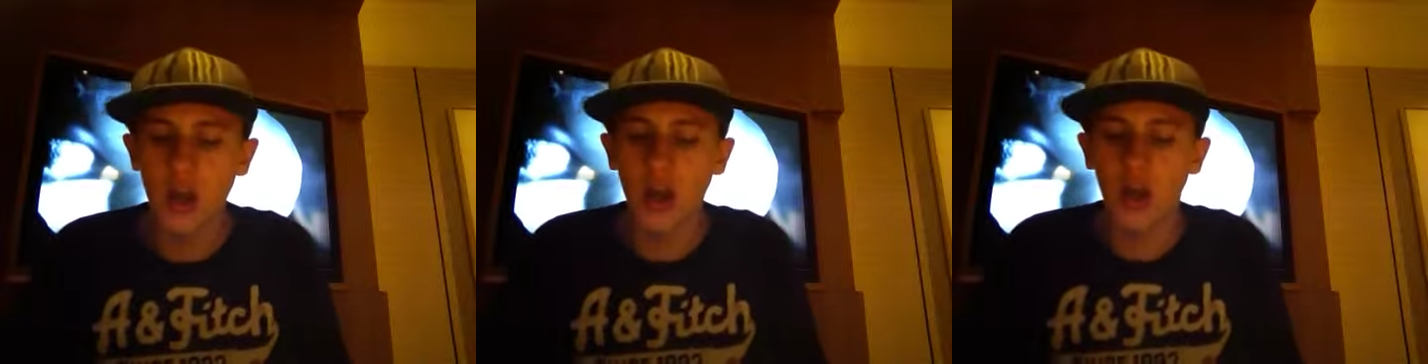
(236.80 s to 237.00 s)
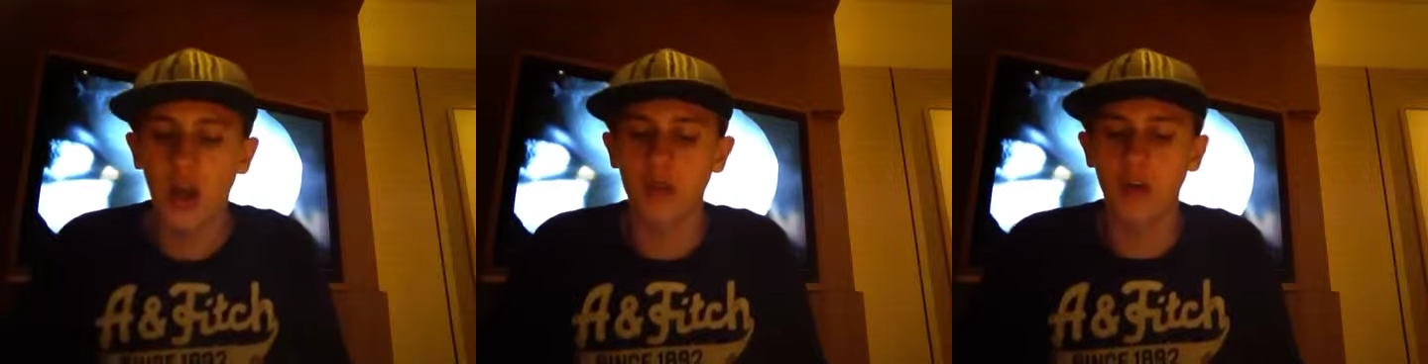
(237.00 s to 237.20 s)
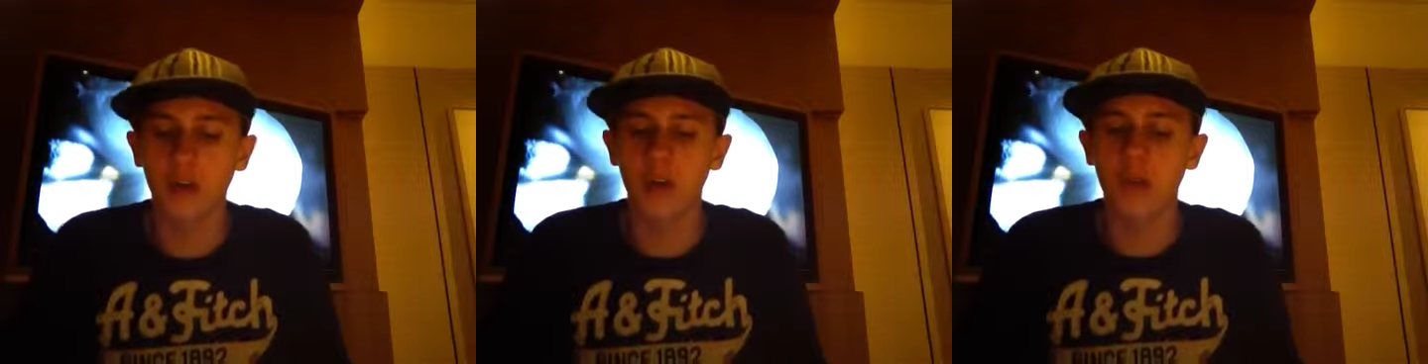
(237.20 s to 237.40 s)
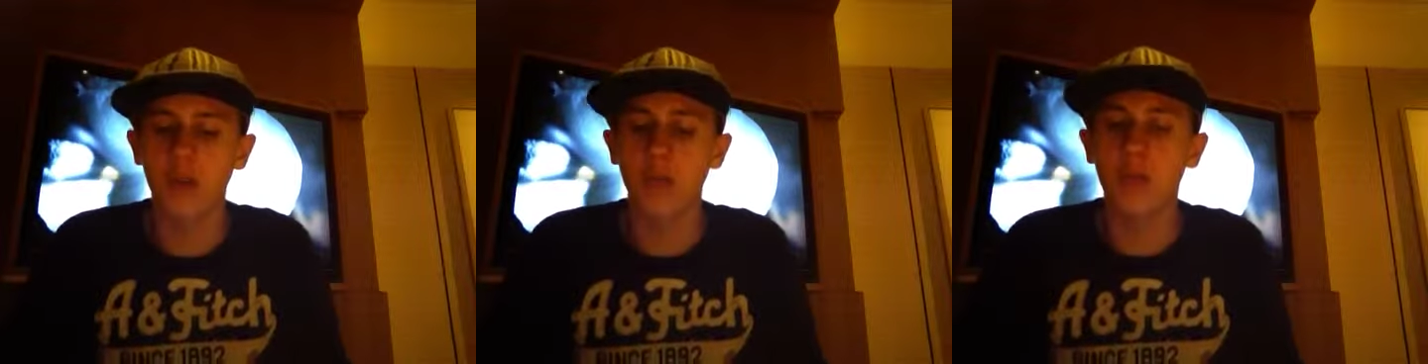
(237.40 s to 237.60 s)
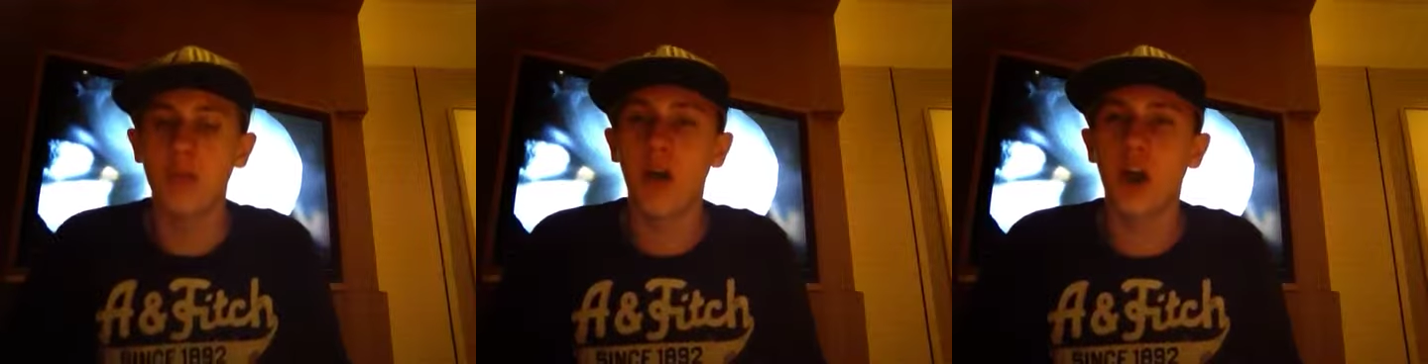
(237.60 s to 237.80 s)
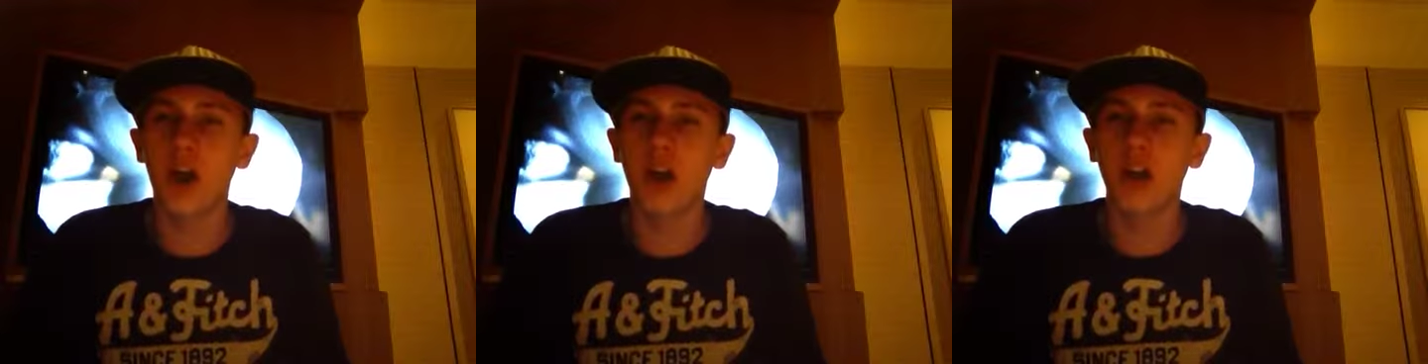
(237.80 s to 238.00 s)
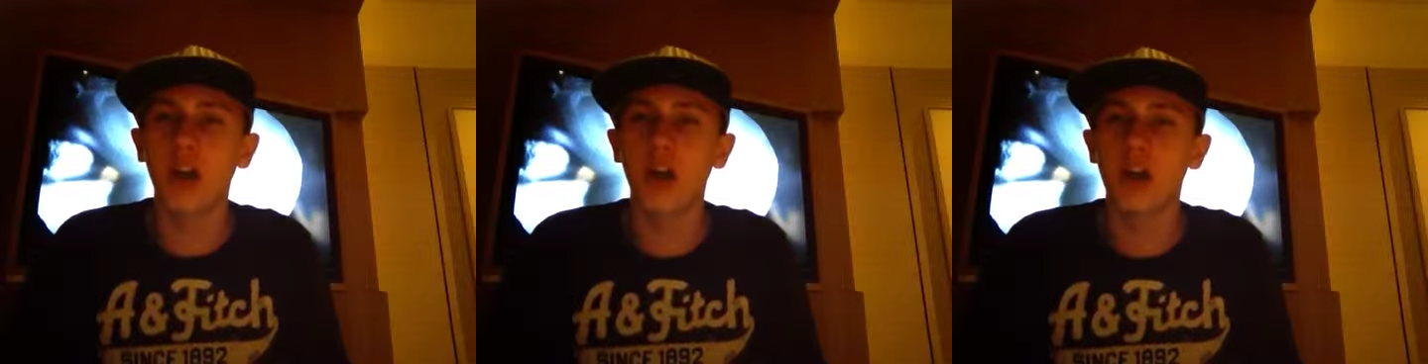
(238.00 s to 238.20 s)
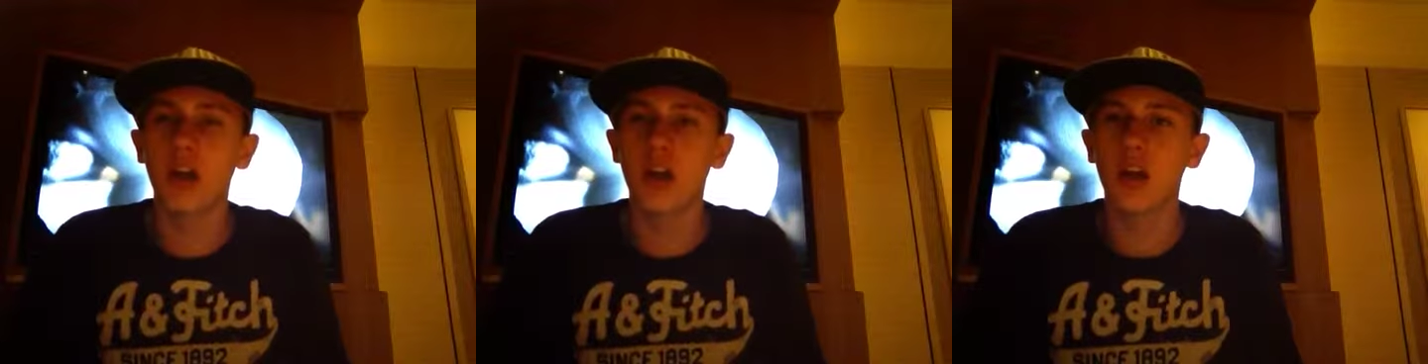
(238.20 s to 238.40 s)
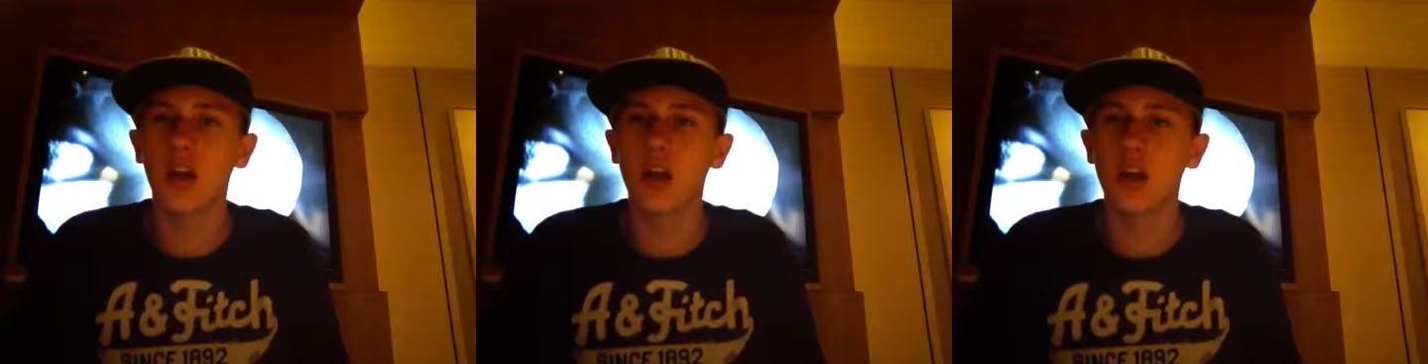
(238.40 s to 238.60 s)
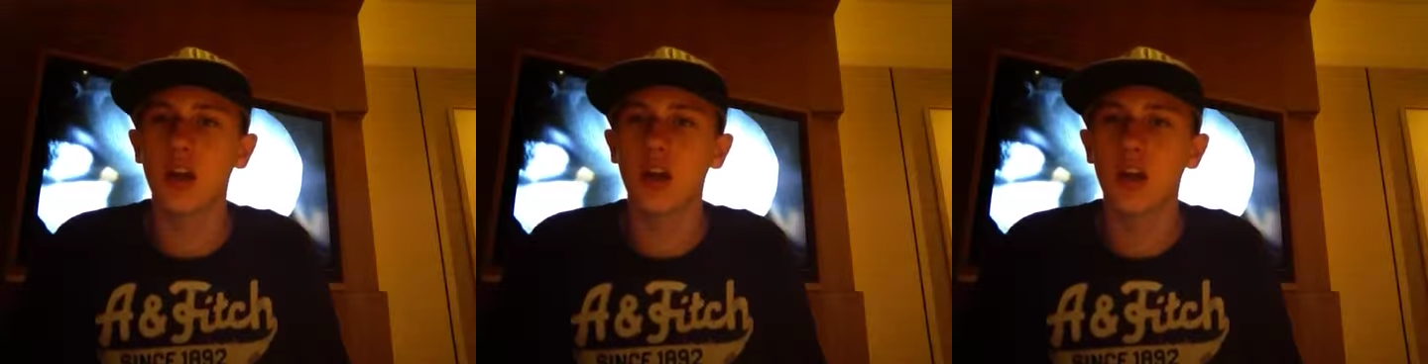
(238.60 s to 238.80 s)
I'll be doing Bali
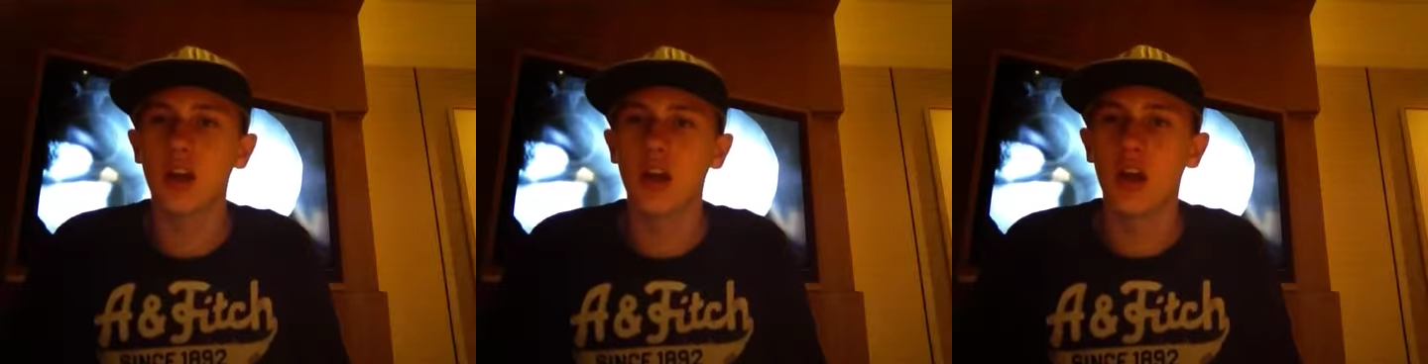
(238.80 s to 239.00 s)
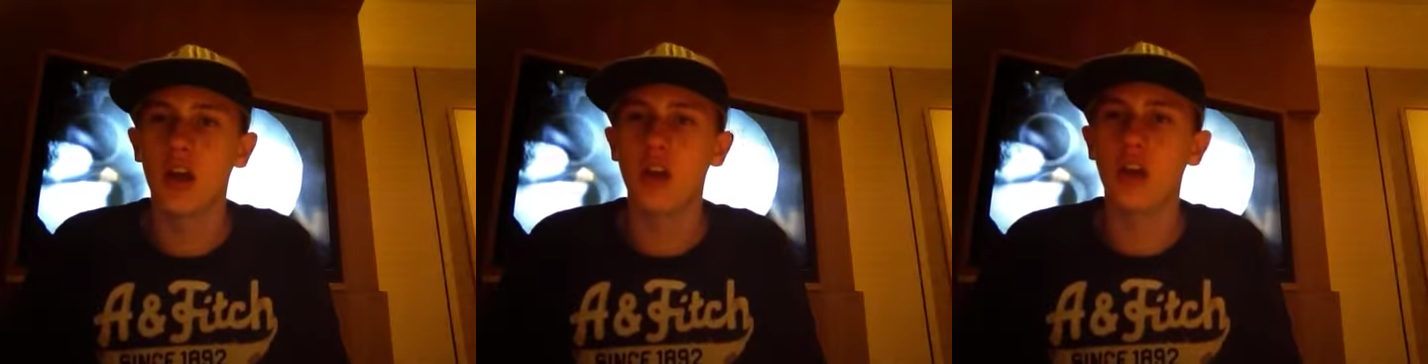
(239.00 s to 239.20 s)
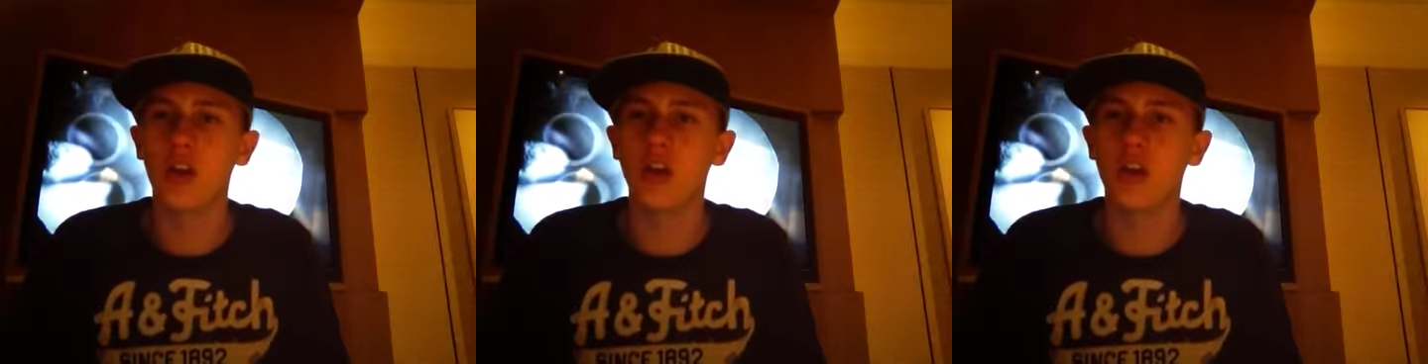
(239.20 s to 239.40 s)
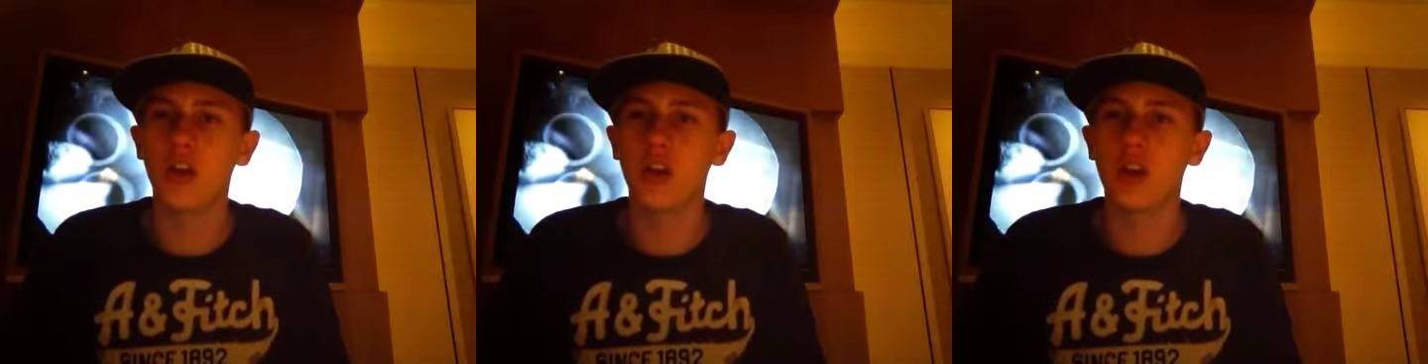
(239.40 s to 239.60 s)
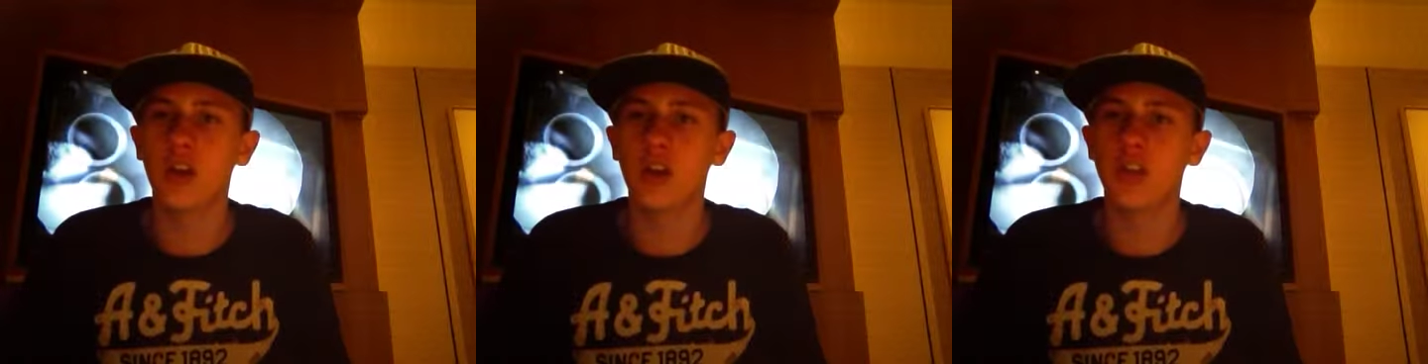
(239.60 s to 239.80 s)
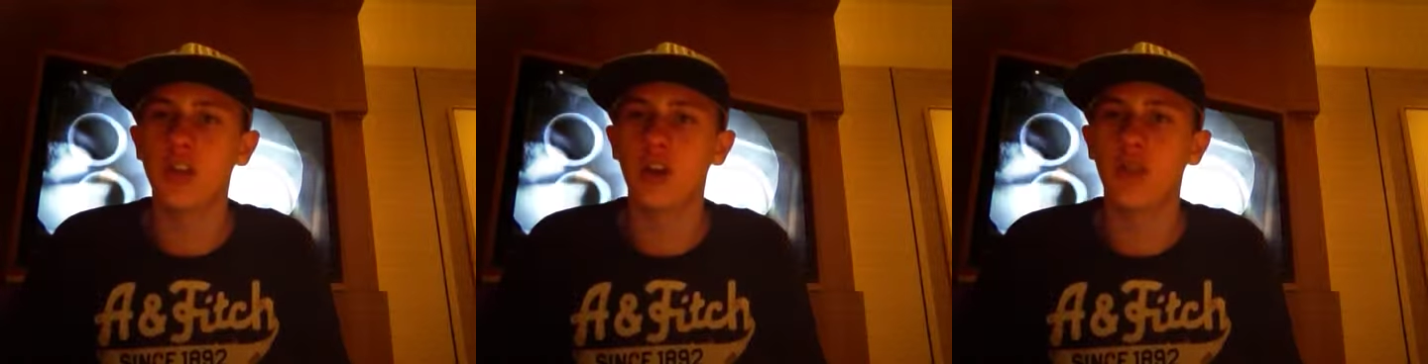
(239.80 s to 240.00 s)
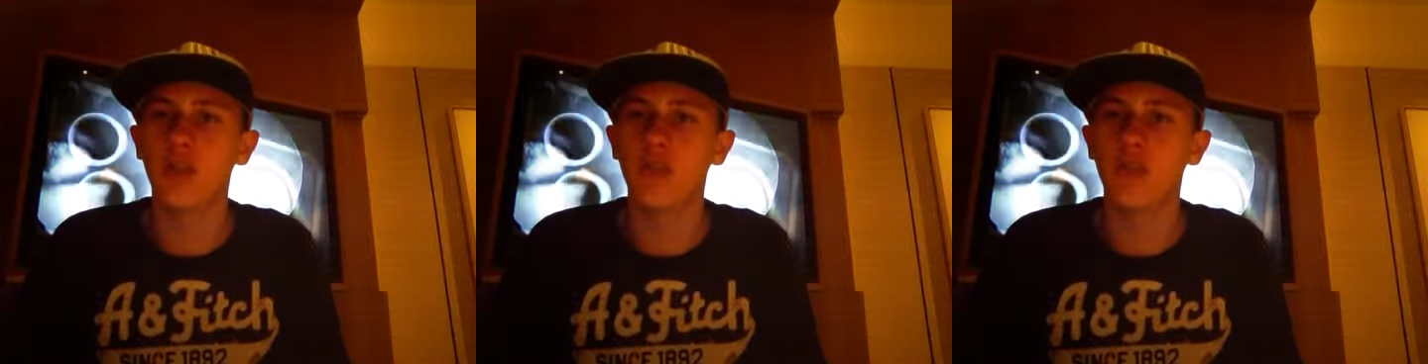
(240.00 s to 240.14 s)
in Indonesia